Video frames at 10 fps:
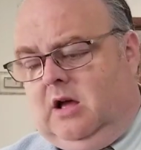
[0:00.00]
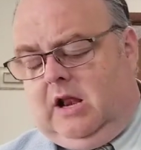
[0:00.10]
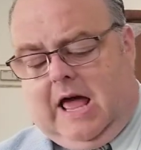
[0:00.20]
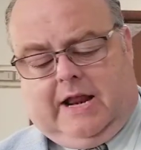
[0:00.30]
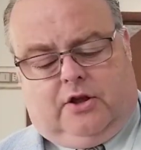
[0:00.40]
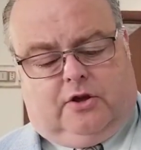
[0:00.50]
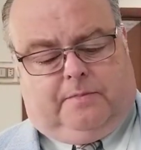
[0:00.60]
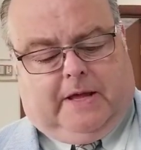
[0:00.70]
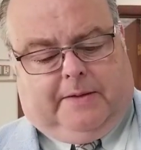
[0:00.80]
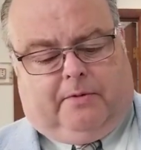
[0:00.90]
A lot of good
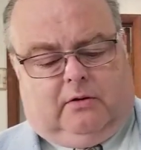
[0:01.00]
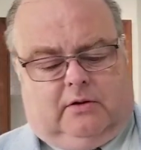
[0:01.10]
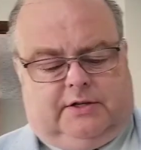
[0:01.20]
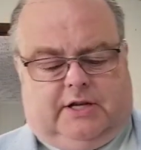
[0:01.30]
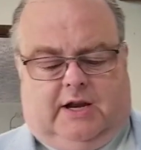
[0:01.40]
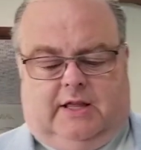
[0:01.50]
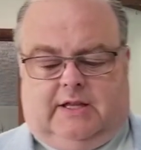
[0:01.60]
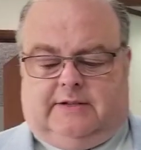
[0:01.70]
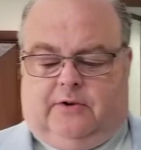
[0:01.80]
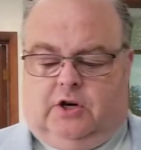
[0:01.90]
people studying
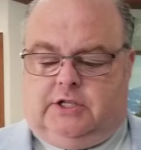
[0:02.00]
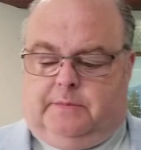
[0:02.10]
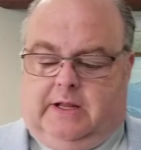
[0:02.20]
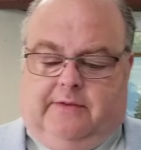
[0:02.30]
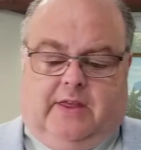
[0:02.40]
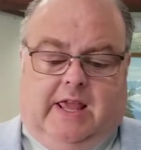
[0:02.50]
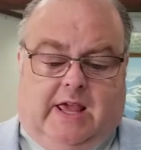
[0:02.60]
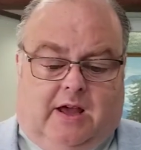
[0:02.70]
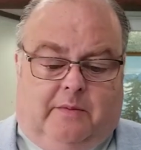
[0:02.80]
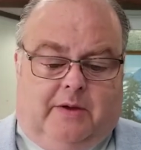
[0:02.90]
this verse believe the
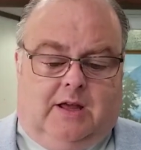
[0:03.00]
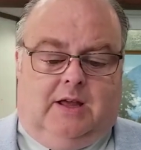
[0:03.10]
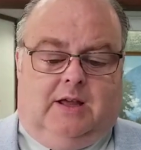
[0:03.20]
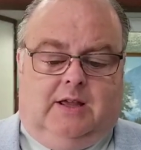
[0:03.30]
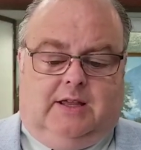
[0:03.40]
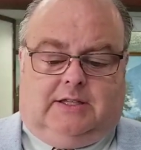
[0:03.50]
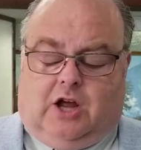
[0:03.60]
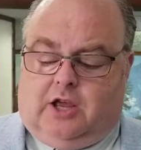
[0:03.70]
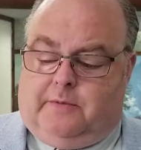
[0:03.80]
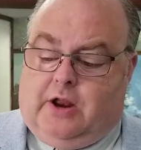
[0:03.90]
him is
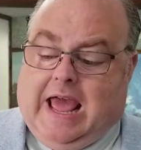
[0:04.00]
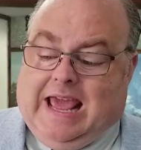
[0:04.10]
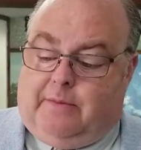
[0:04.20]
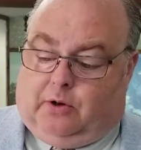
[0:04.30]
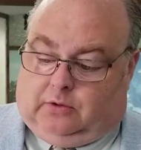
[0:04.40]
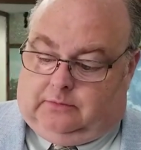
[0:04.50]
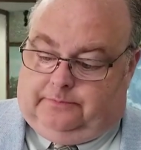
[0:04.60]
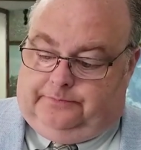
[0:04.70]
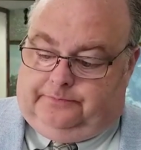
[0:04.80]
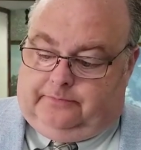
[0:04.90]
talking about Abel.
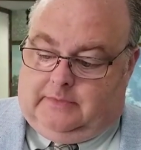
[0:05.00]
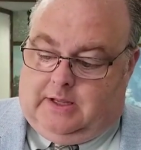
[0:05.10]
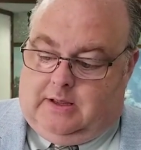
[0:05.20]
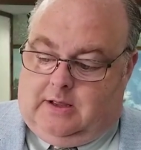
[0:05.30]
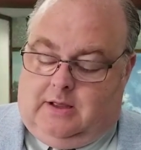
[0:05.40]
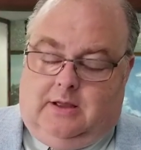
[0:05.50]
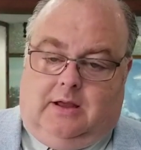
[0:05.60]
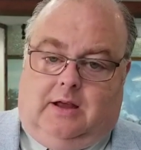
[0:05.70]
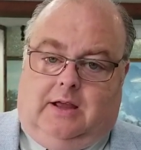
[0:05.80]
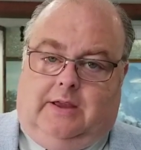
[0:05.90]

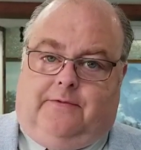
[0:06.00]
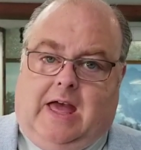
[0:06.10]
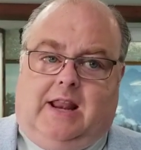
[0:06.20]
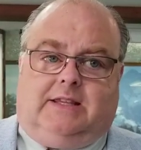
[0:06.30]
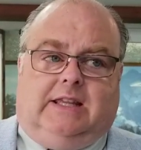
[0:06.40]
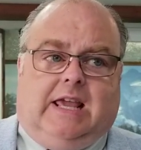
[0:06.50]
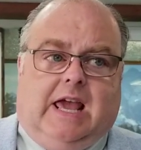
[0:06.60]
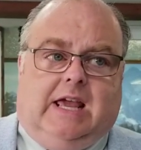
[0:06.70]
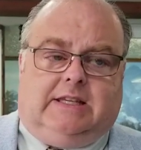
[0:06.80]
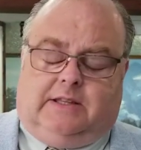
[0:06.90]
Uh, if that is the
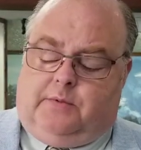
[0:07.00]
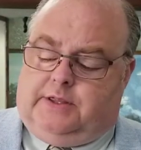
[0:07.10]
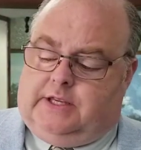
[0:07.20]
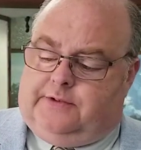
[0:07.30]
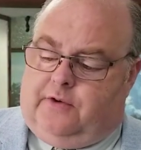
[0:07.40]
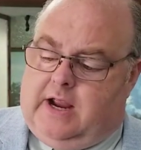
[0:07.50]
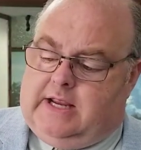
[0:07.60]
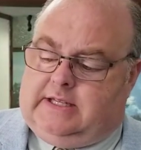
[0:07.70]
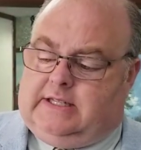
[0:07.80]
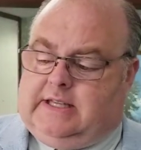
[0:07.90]
case, then what this
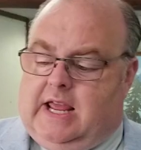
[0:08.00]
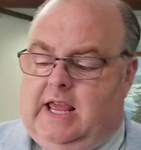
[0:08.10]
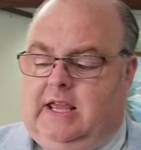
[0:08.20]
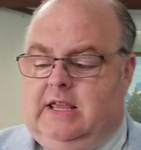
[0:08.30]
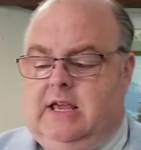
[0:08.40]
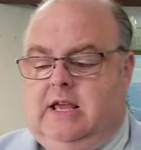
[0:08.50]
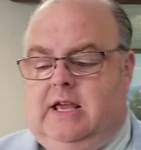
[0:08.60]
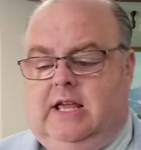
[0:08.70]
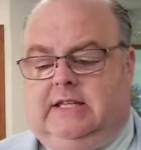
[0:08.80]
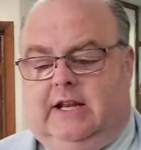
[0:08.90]
phrase is saying
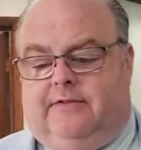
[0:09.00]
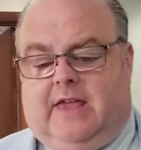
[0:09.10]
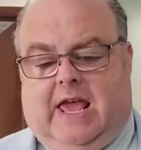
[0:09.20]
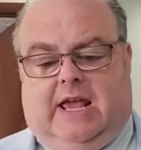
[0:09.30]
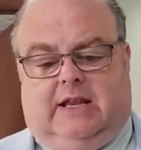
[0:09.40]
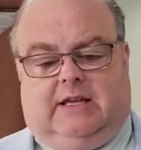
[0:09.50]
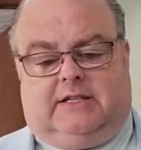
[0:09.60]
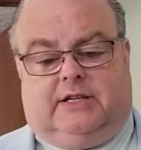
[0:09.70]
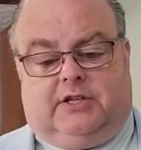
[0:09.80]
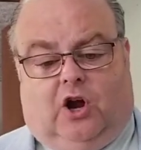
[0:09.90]
is that if Cain
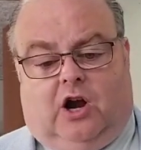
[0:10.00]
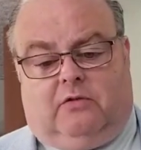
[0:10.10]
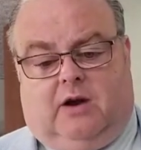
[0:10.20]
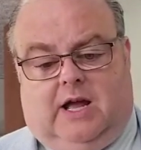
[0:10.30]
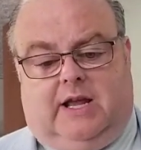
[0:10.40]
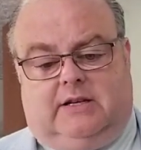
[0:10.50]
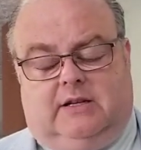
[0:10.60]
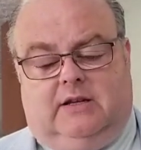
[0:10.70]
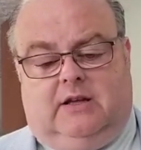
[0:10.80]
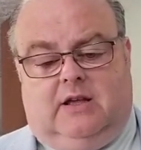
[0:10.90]
gets his heart right
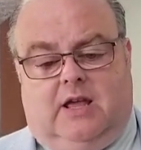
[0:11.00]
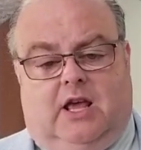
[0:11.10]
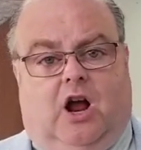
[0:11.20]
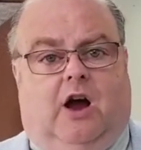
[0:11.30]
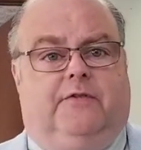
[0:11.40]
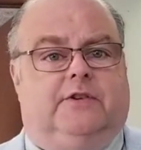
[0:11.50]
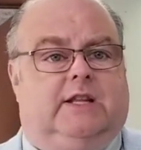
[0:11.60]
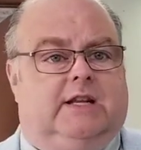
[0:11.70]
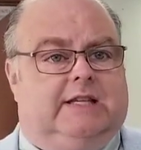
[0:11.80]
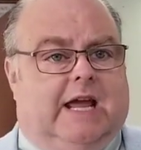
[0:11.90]
and offers
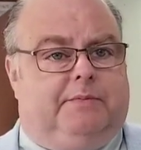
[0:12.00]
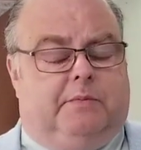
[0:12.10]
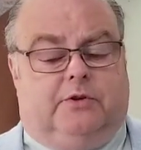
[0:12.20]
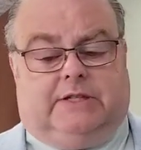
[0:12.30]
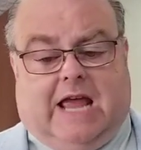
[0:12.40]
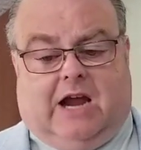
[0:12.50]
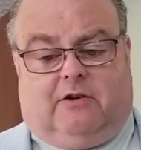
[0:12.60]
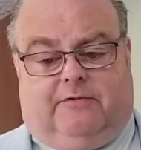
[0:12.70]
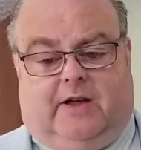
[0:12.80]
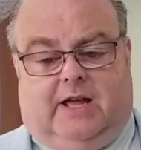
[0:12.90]
an acceptable
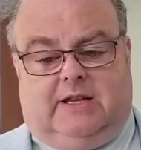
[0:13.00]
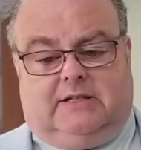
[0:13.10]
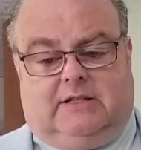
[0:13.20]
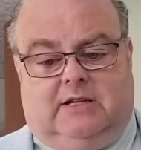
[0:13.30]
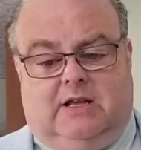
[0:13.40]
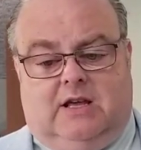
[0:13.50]
sacrifice,